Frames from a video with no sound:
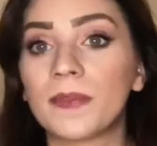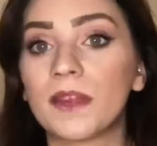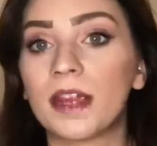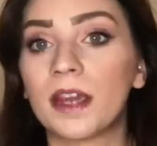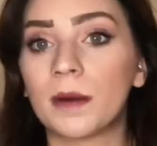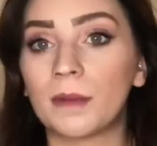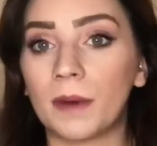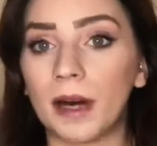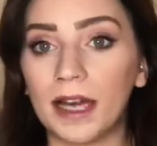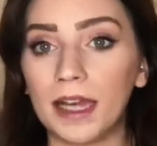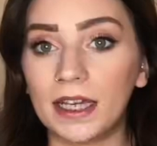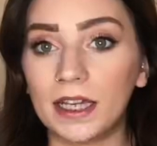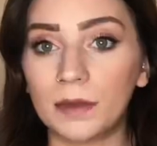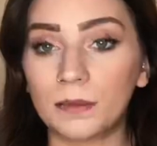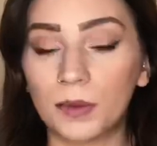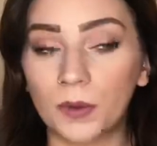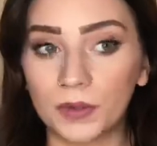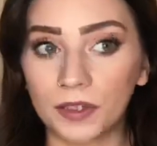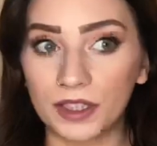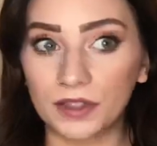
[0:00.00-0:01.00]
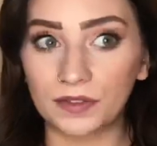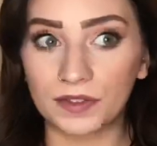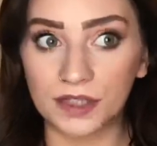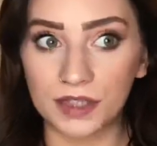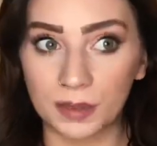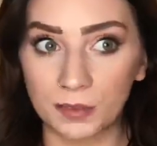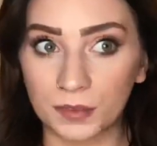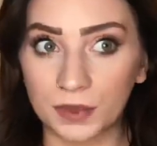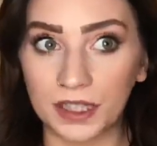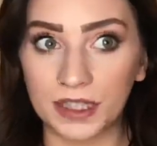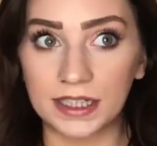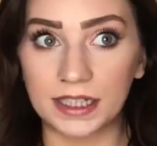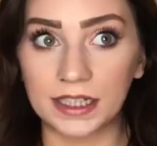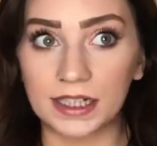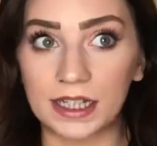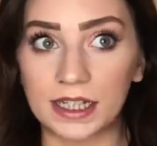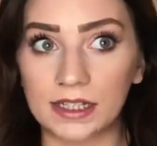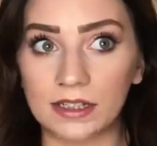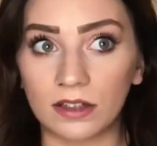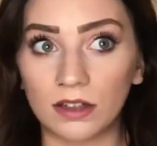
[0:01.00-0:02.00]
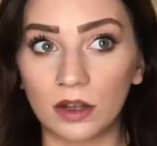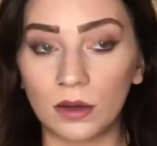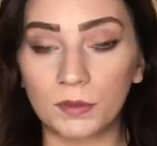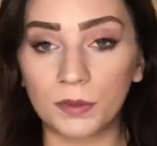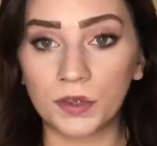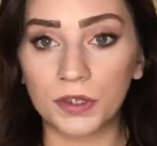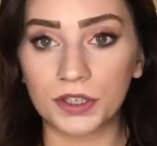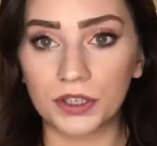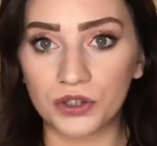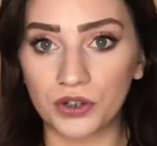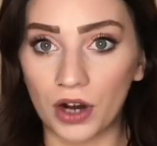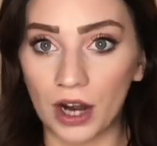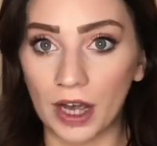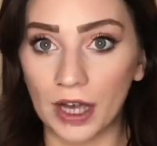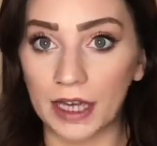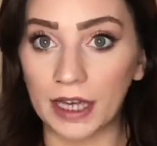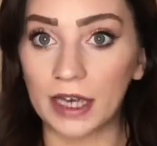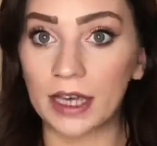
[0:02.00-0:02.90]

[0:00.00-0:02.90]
My body for some reason is a lot more dry